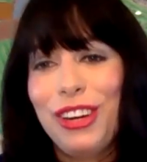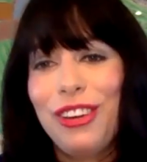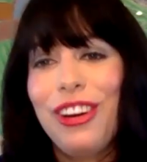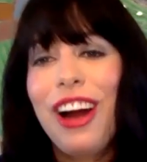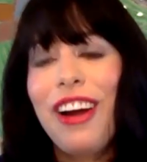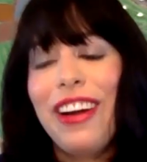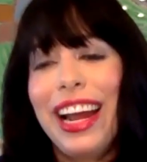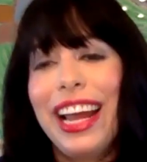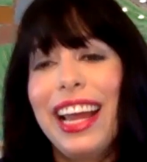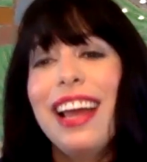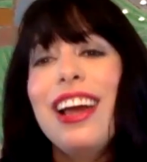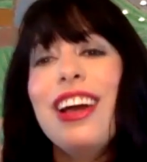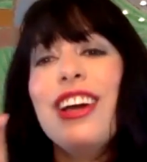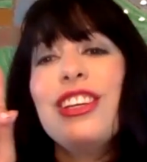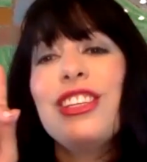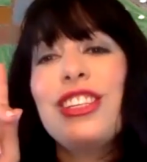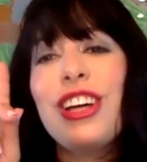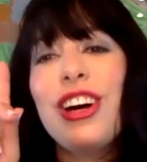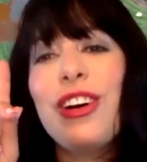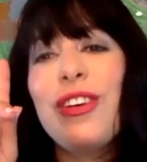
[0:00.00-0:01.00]
All right.
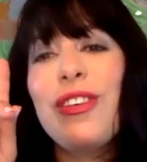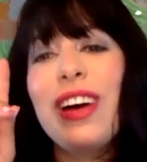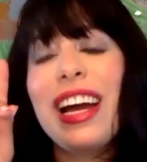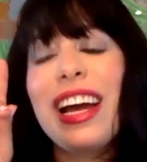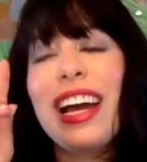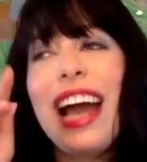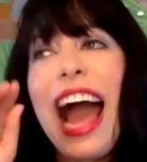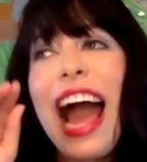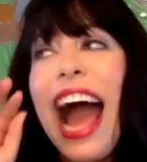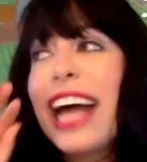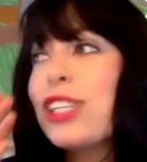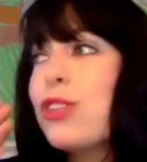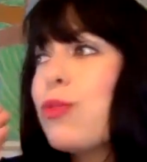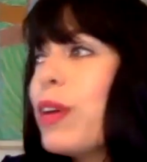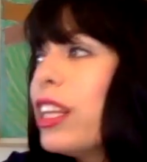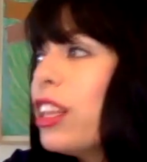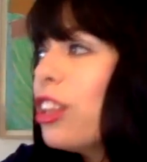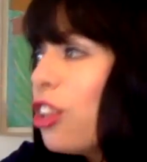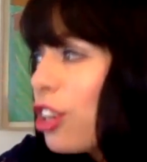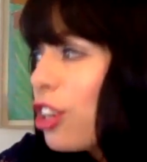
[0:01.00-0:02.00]
So as we
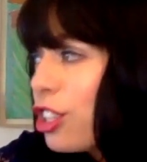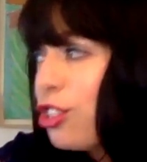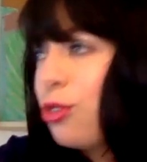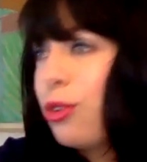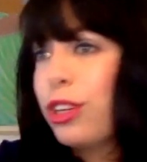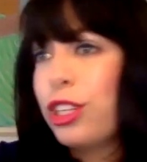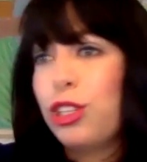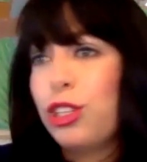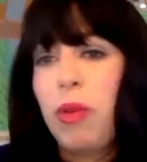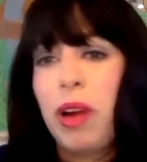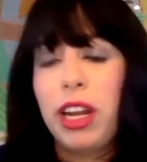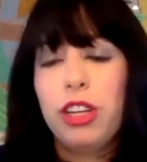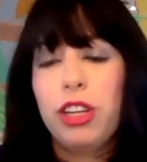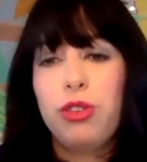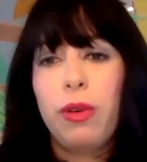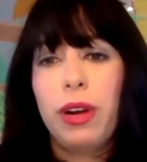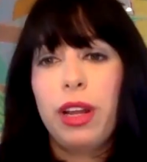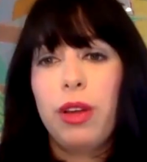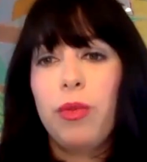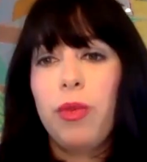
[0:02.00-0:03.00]
look toward
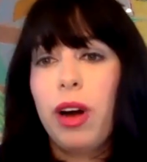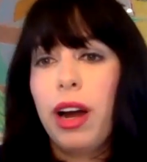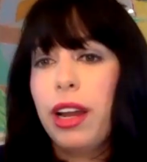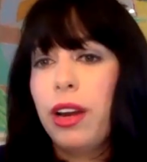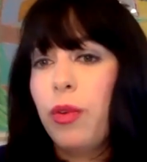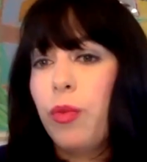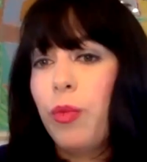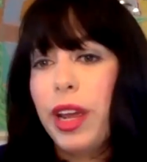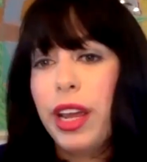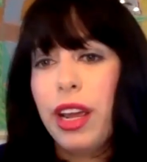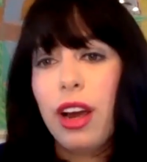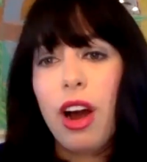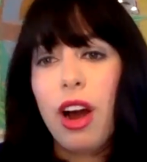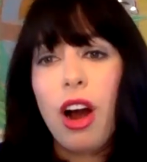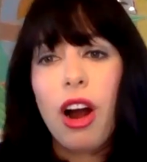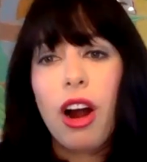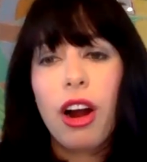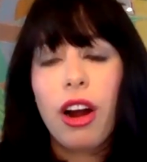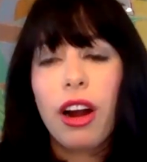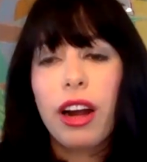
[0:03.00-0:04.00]
2021, we
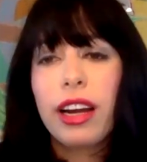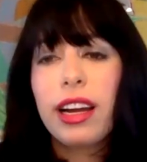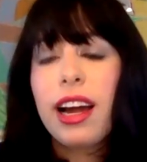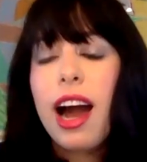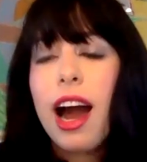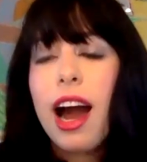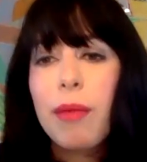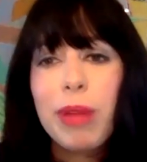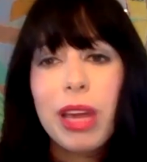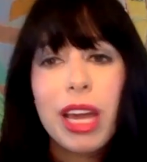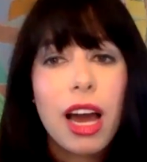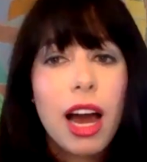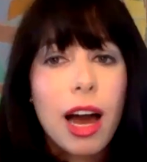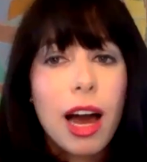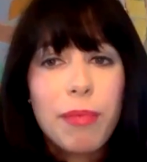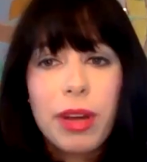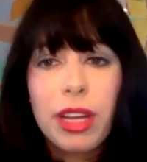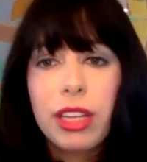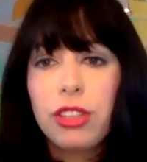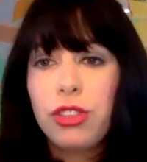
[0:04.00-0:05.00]
are coming up
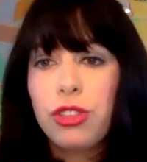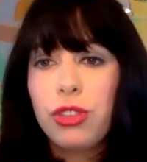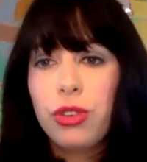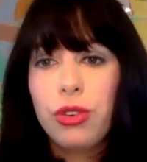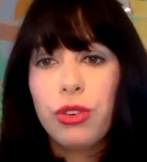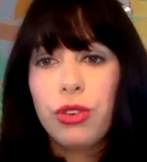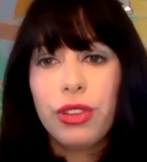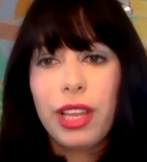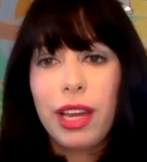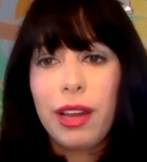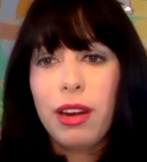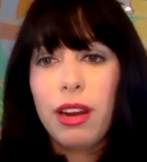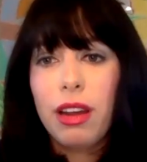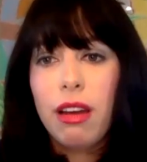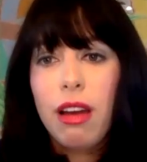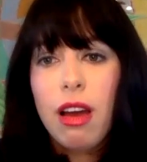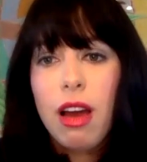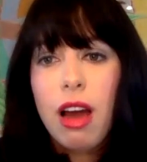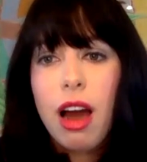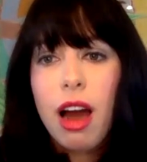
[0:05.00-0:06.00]
sooner than
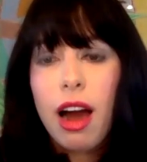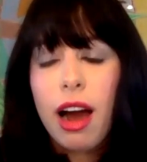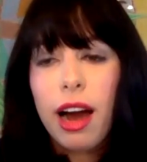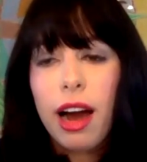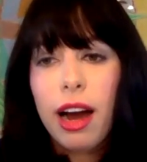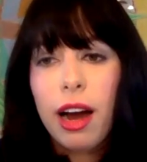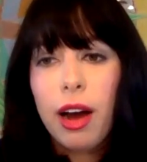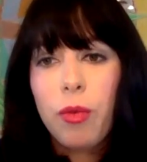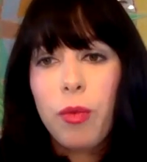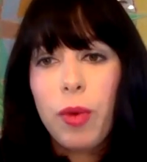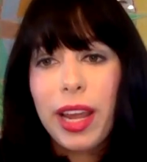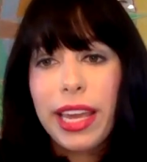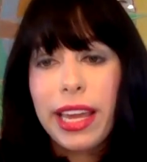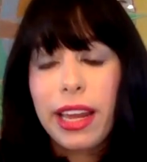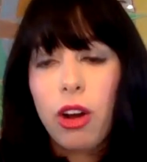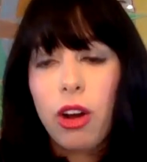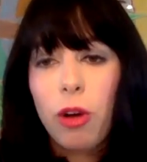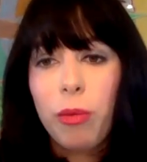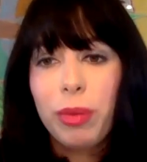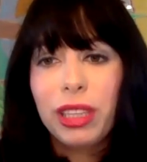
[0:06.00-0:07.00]
we can
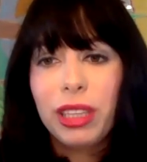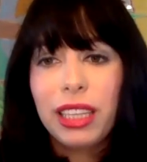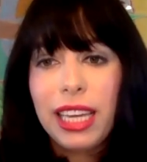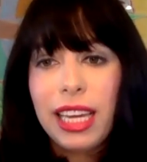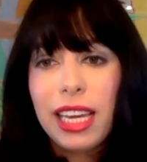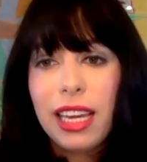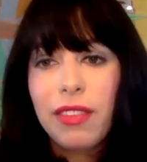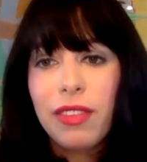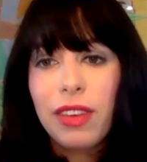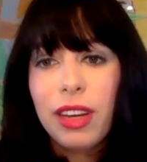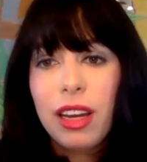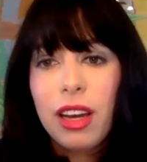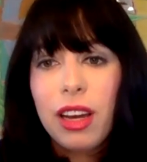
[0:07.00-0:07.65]
all believe.